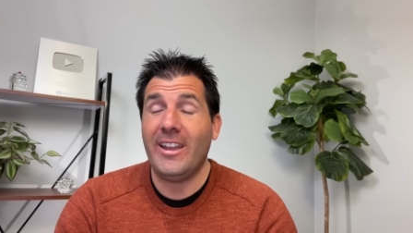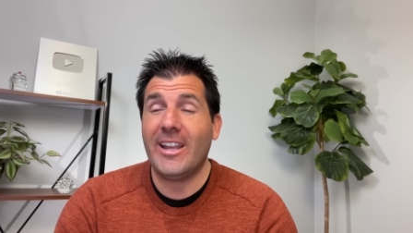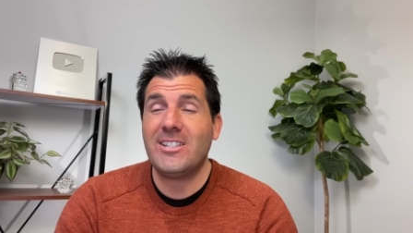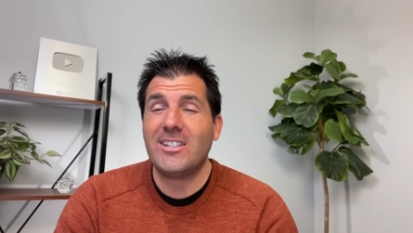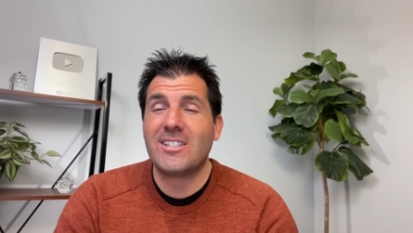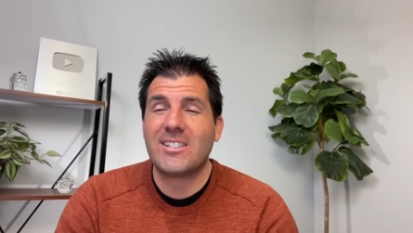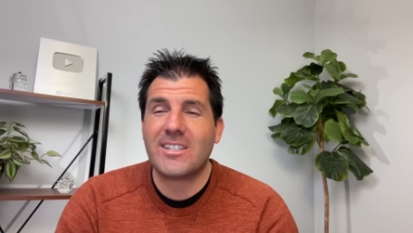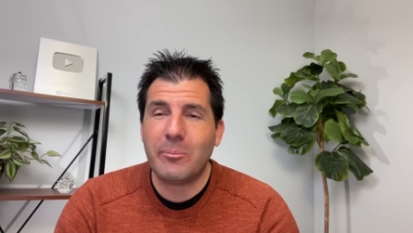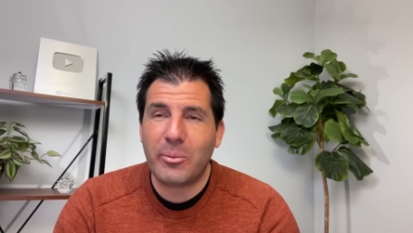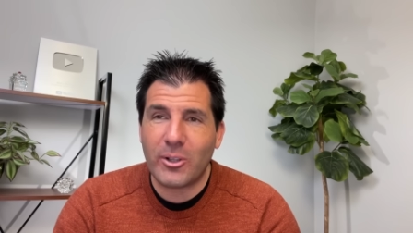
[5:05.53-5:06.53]
It's just
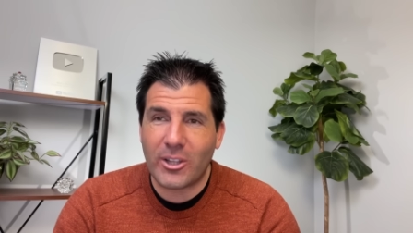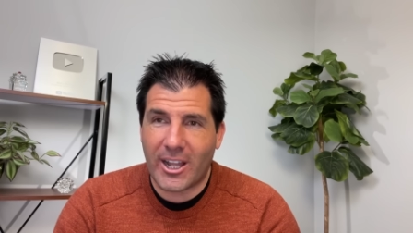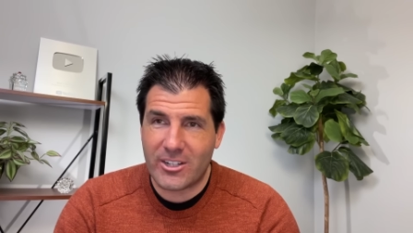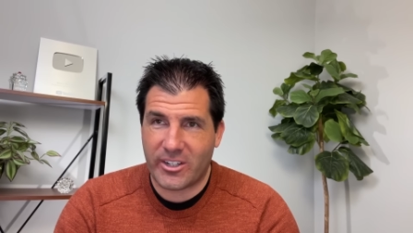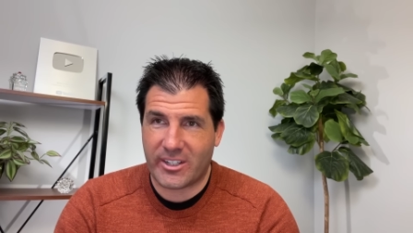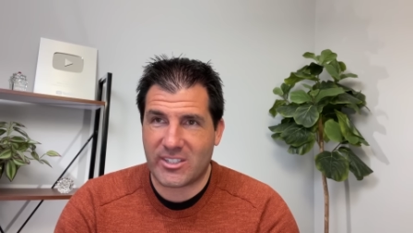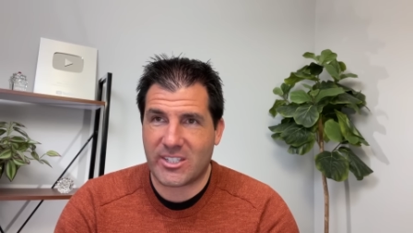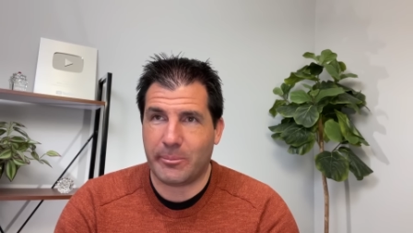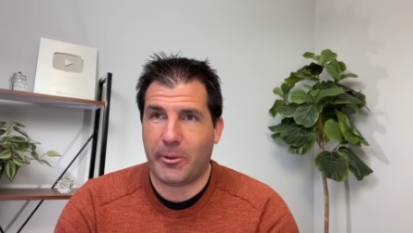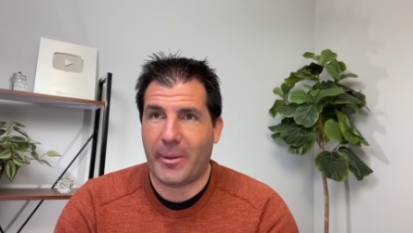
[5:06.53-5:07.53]
simple logic,
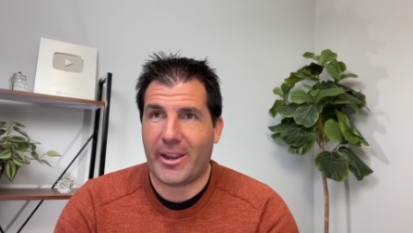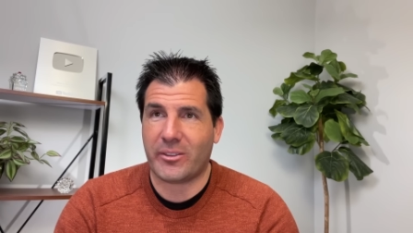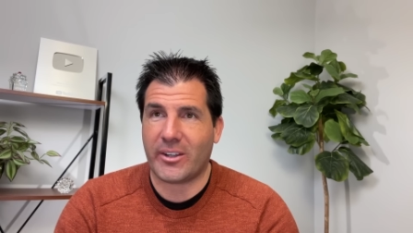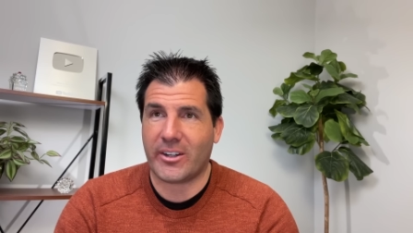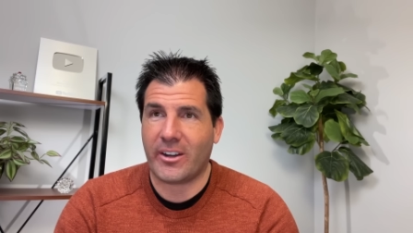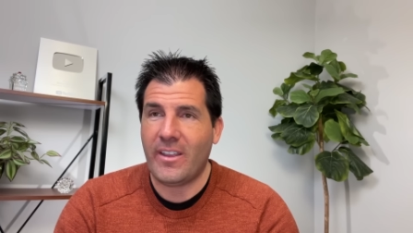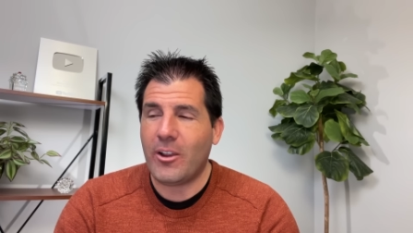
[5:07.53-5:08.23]
simple math here.